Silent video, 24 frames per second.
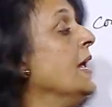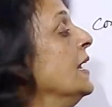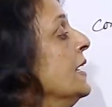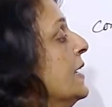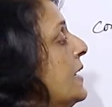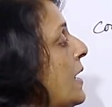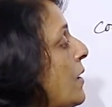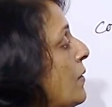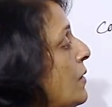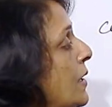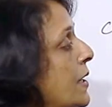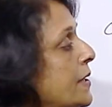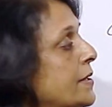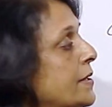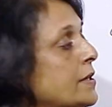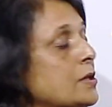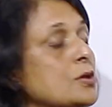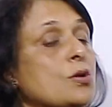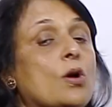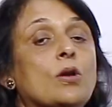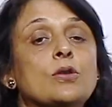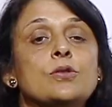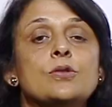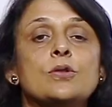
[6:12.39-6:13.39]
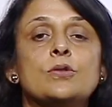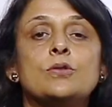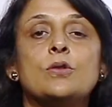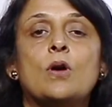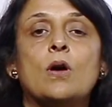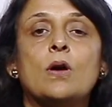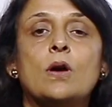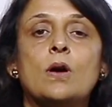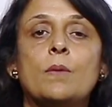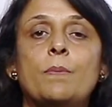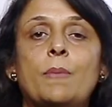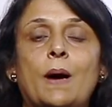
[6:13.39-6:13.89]
Now let us also
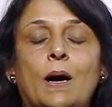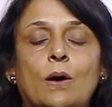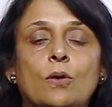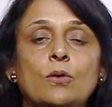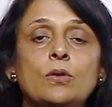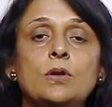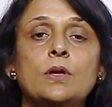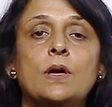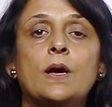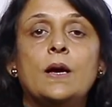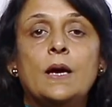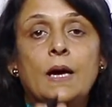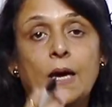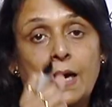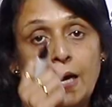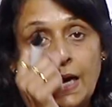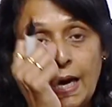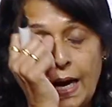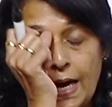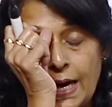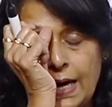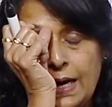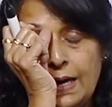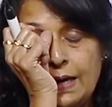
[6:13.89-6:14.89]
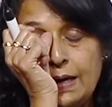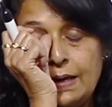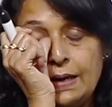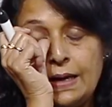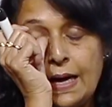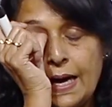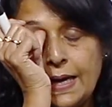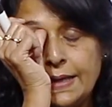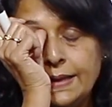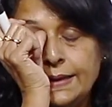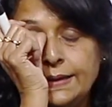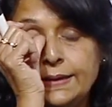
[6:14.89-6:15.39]
talk about
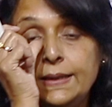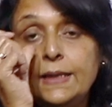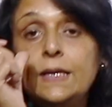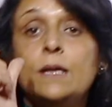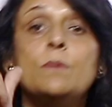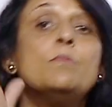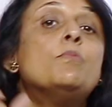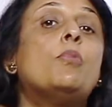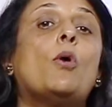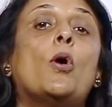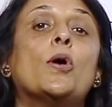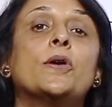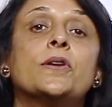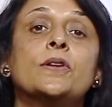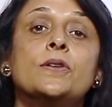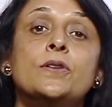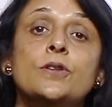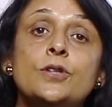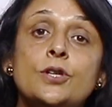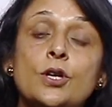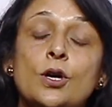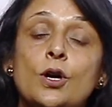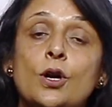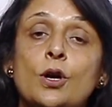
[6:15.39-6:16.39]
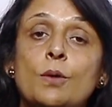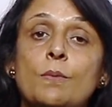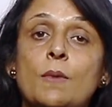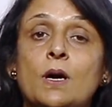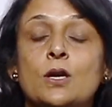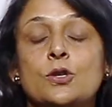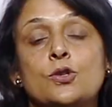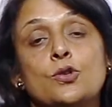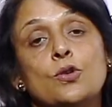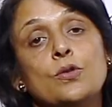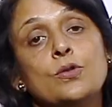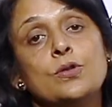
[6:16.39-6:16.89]
another important term
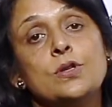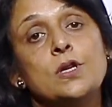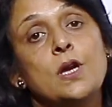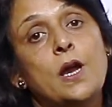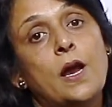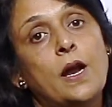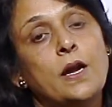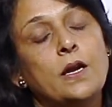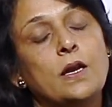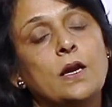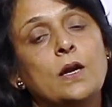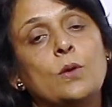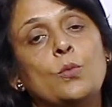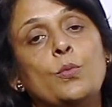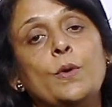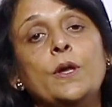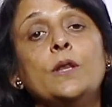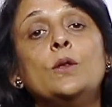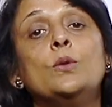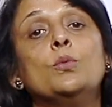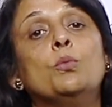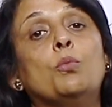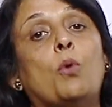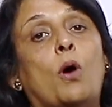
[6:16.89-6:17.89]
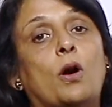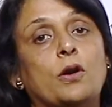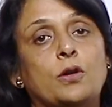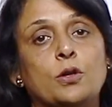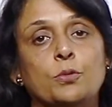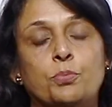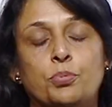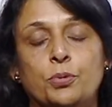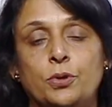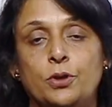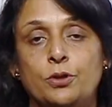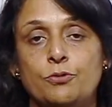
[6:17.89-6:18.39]
associated with water
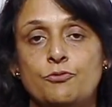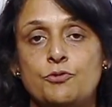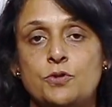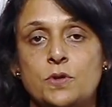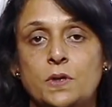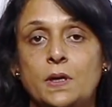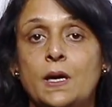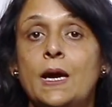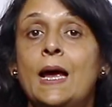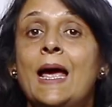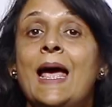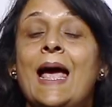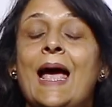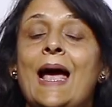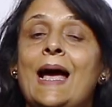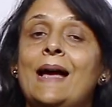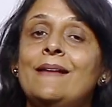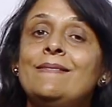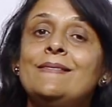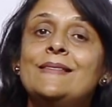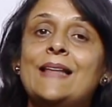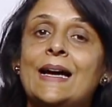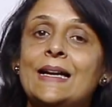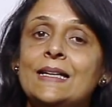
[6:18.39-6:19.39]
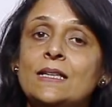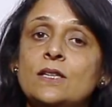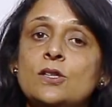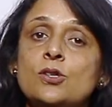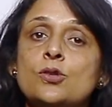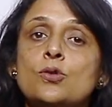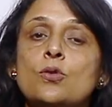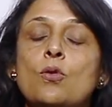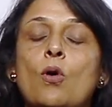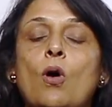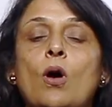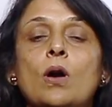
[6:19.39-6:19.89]
pollution, and that is
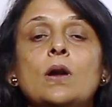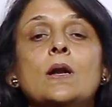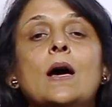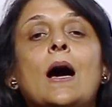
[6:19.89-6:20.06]
called